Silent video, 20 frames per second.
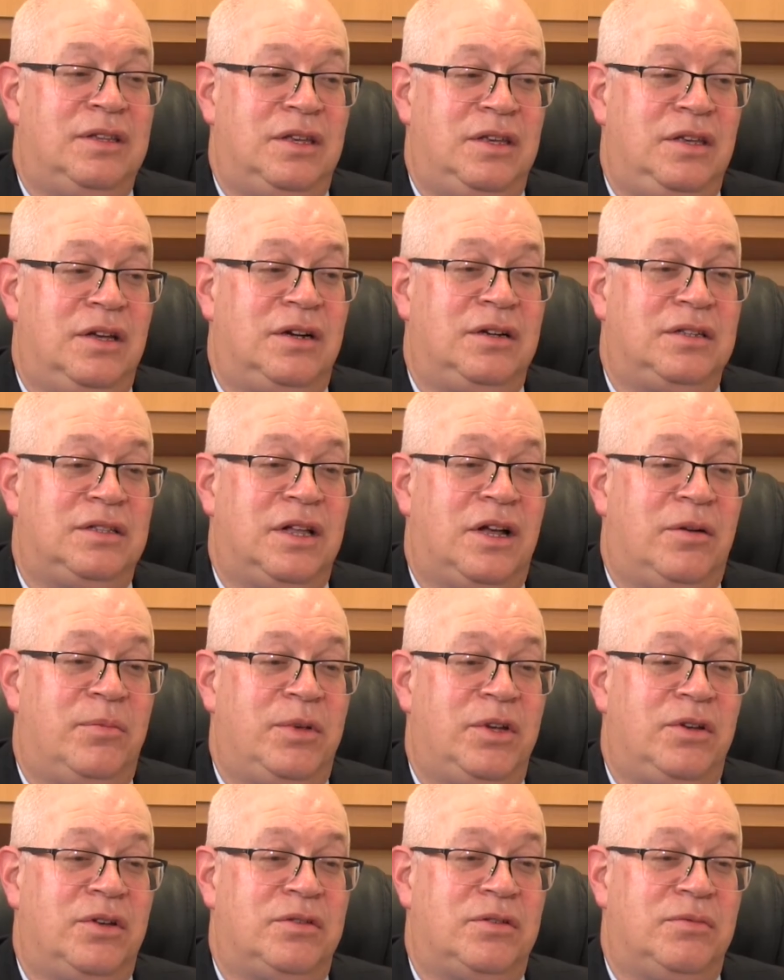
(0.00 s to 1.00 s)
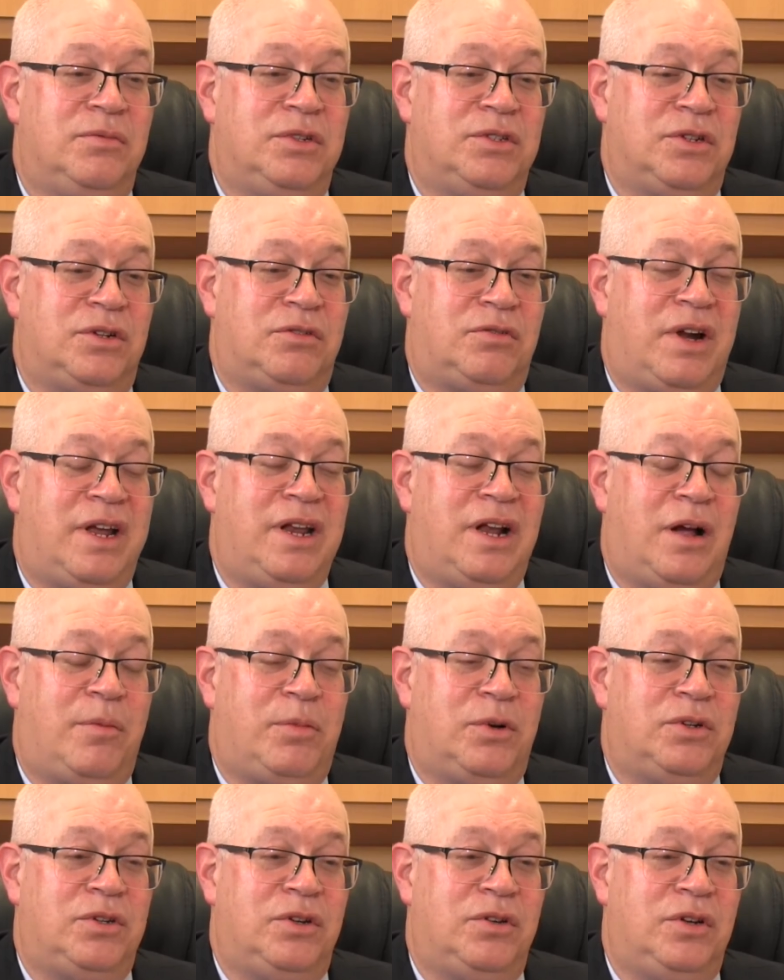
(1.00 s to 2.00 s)
to Youngstown because it was a great
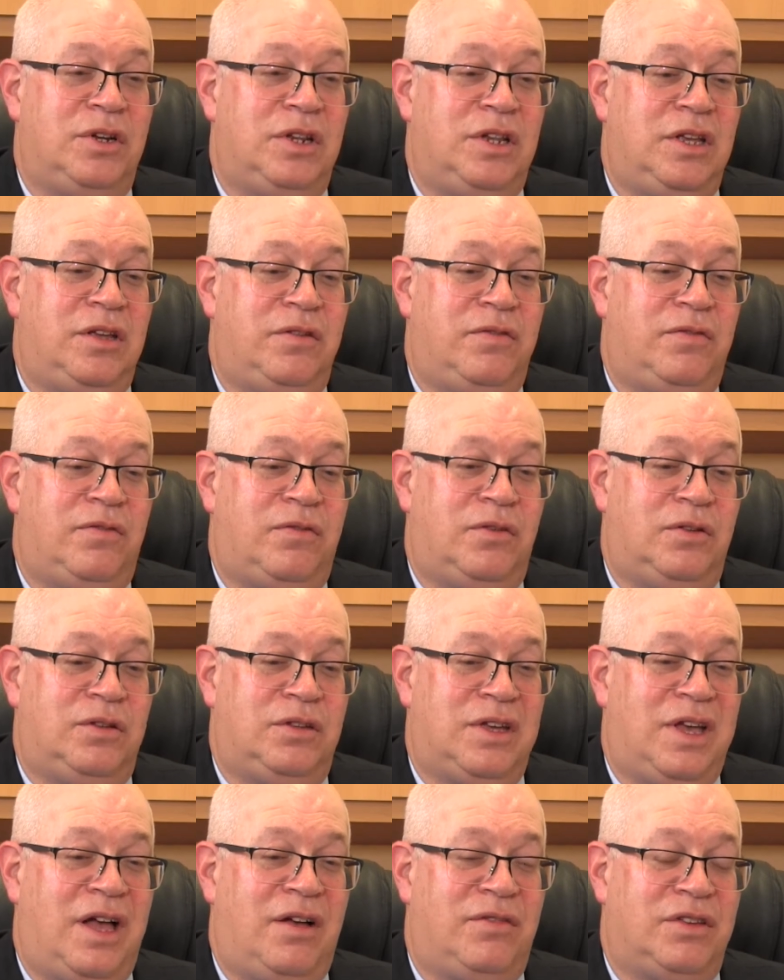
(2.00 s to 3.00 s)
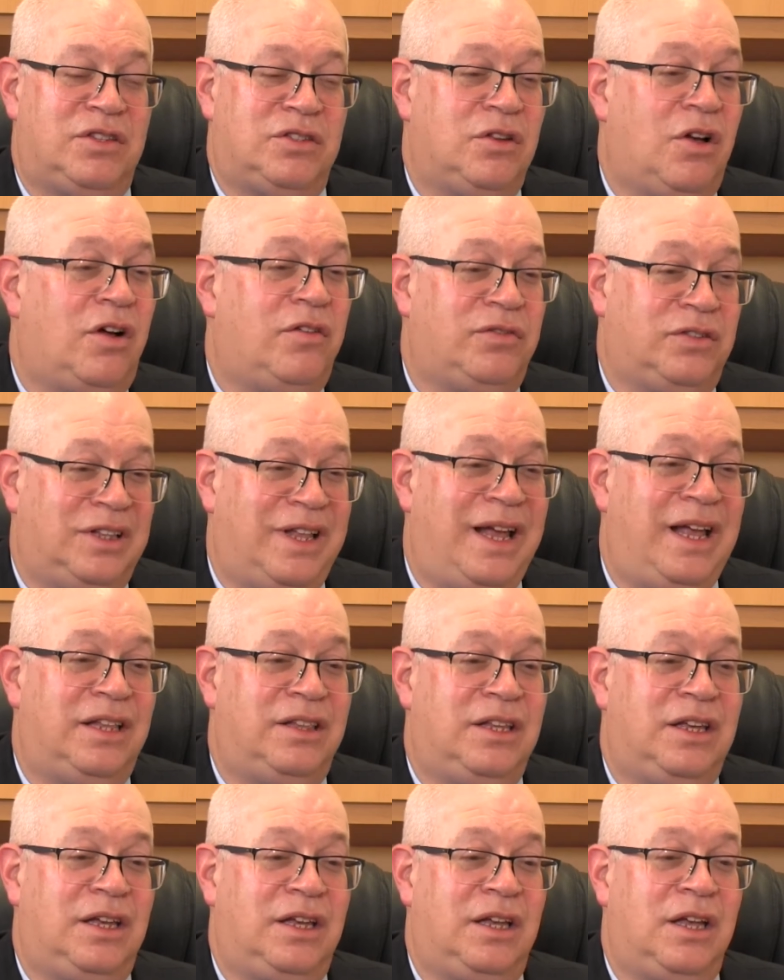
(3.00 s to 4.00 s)
opportunity to have a soft
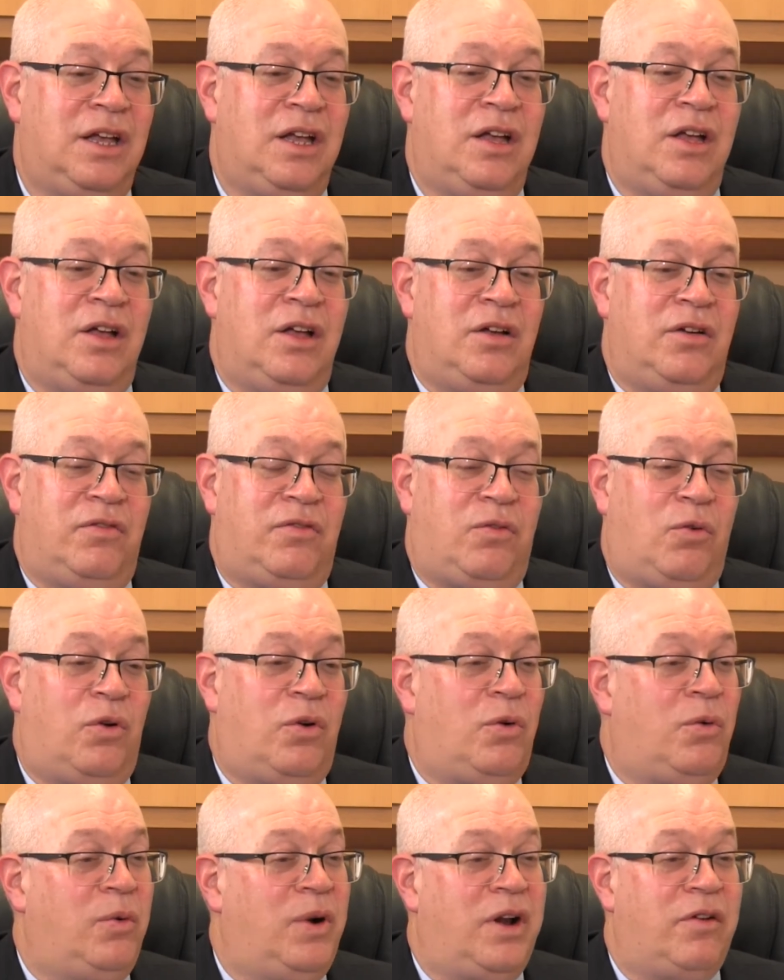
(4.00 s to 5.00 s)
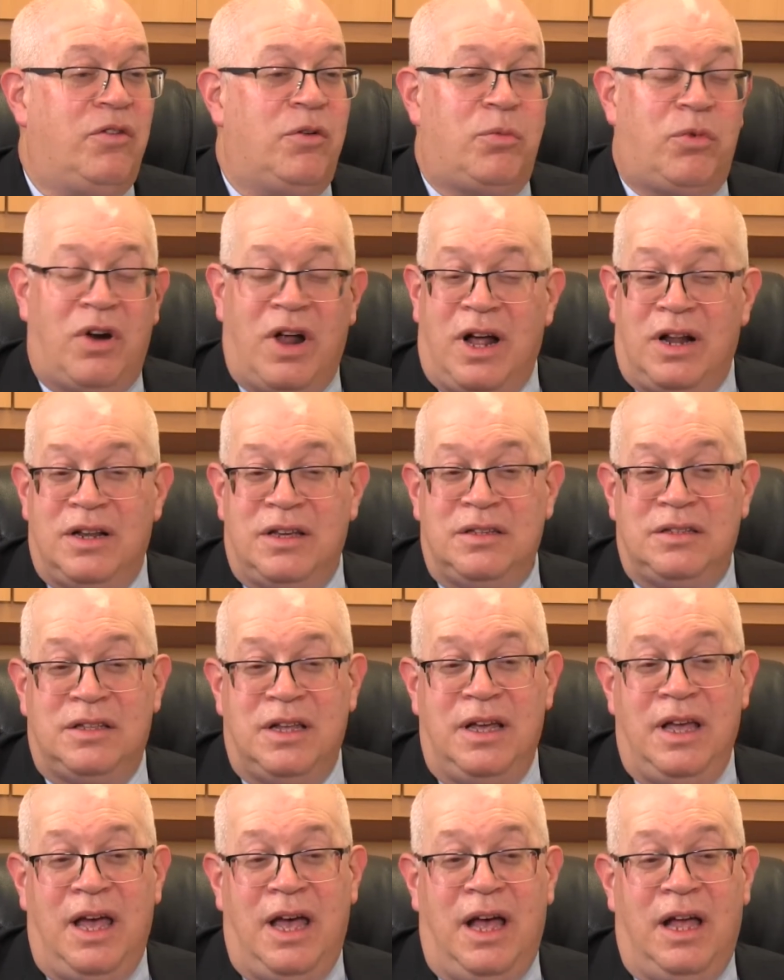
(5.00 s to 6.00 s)
landing for whatever products
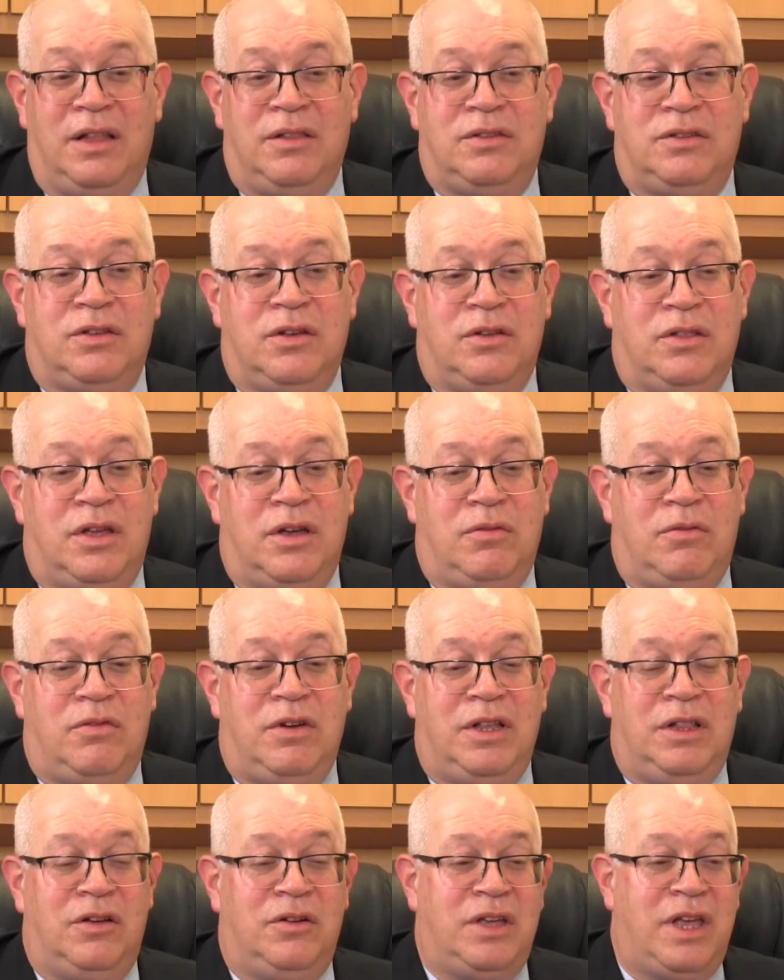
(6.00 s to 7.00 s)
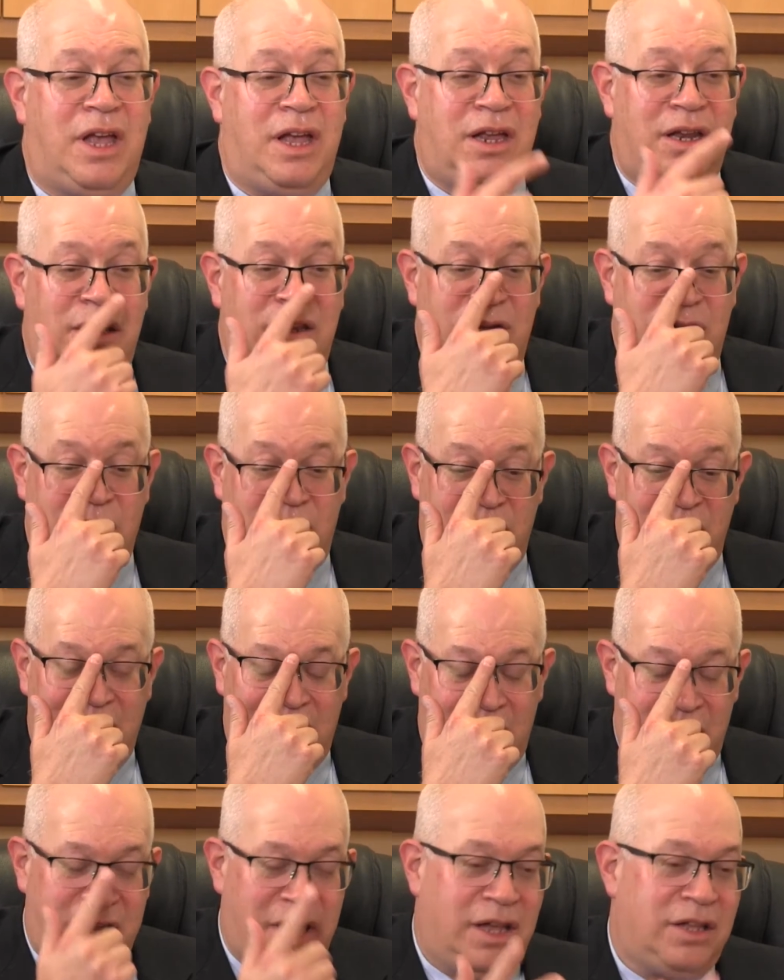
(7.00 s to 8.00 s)
they had. So they could
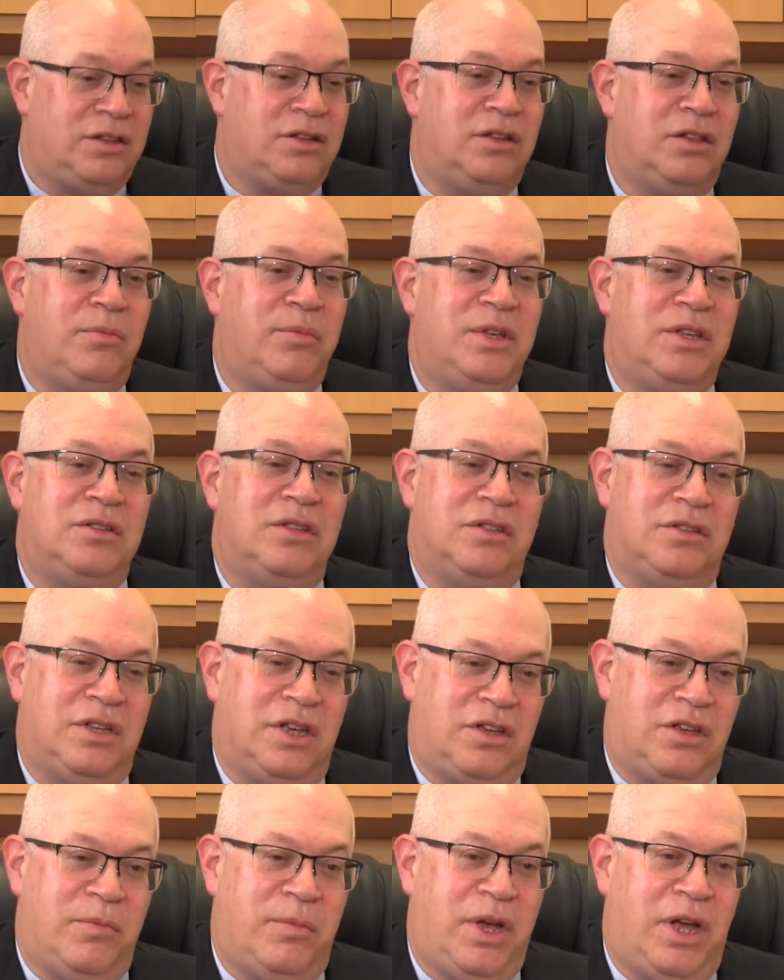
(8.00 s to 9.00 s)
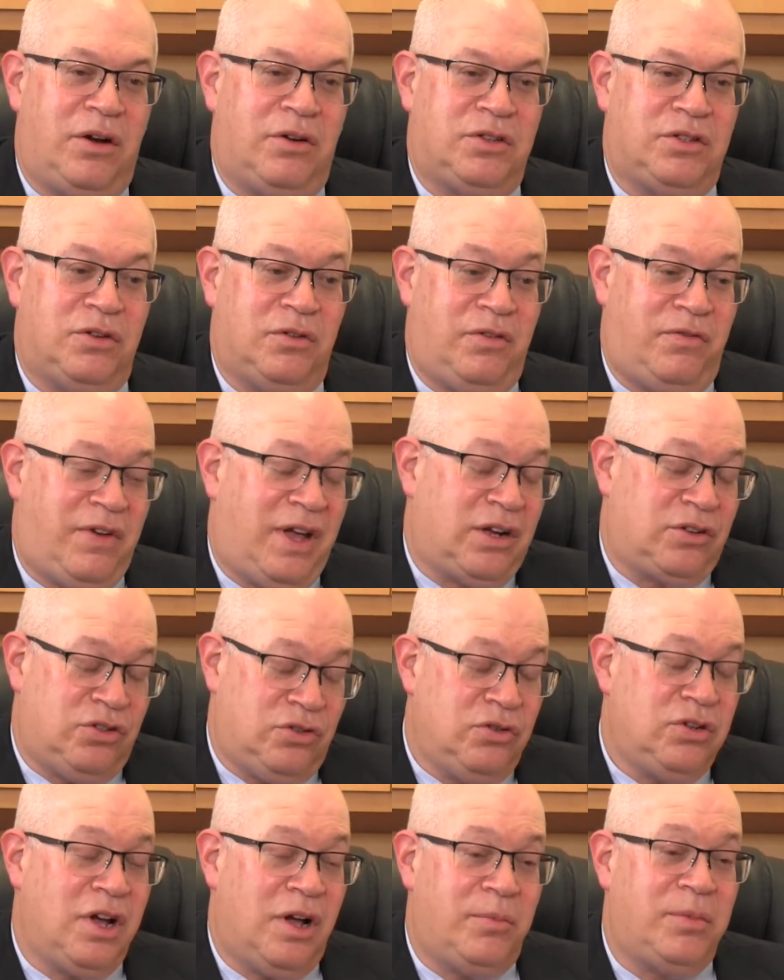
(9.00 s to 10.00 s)
relocate to the Business Incubator. So in fact,
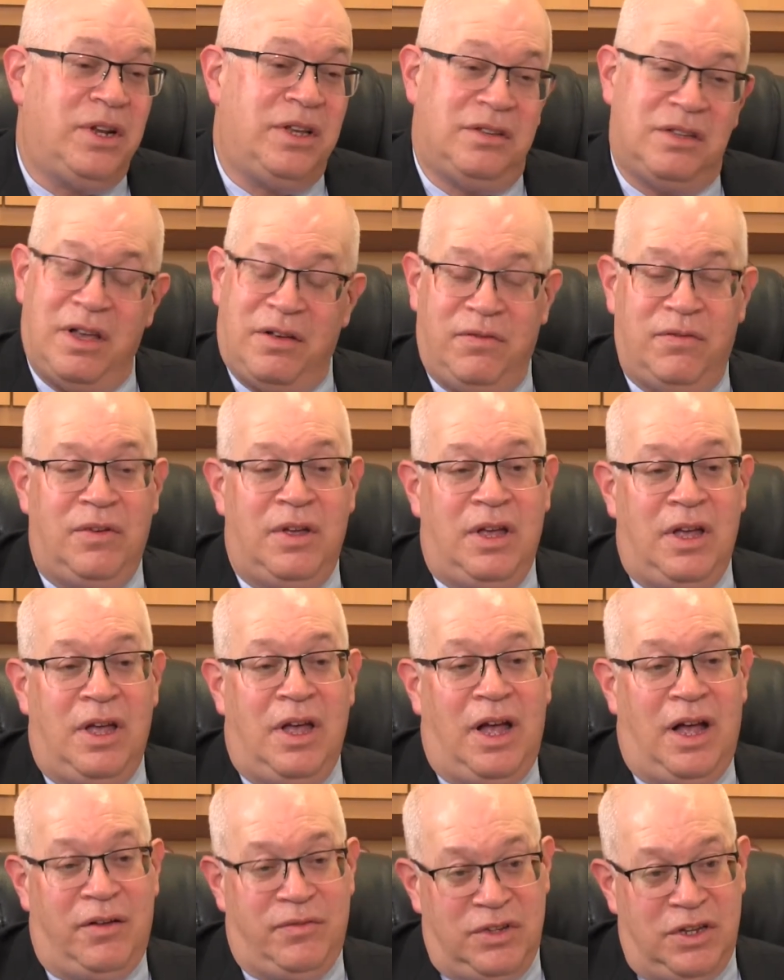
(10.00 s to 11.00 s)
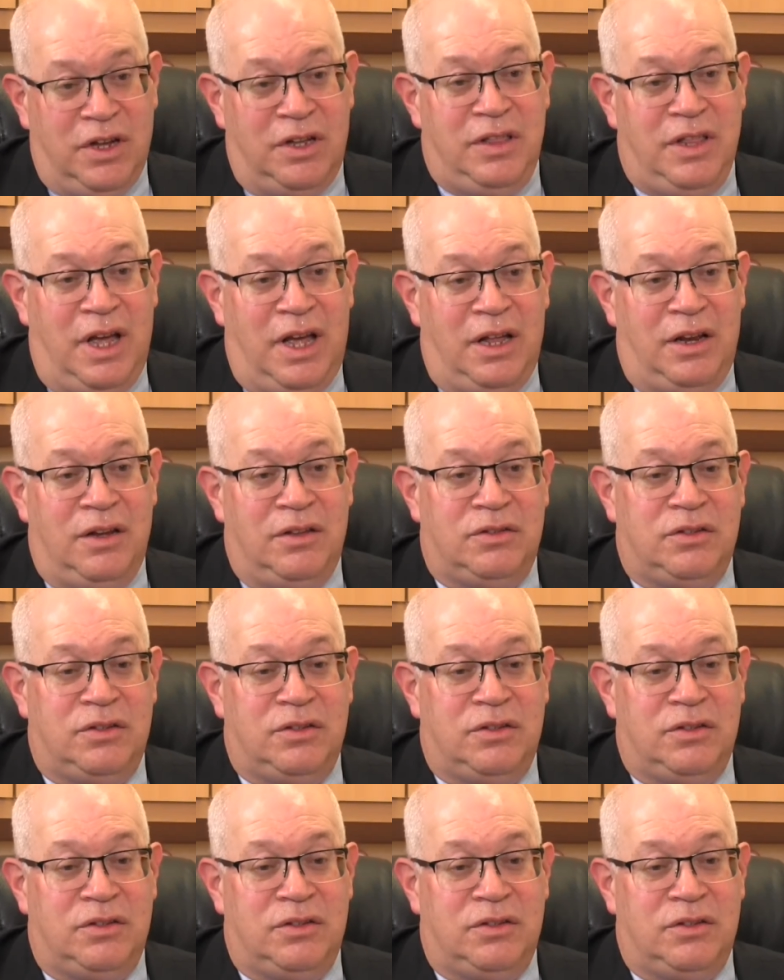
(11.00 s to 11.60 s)
two companies have done that.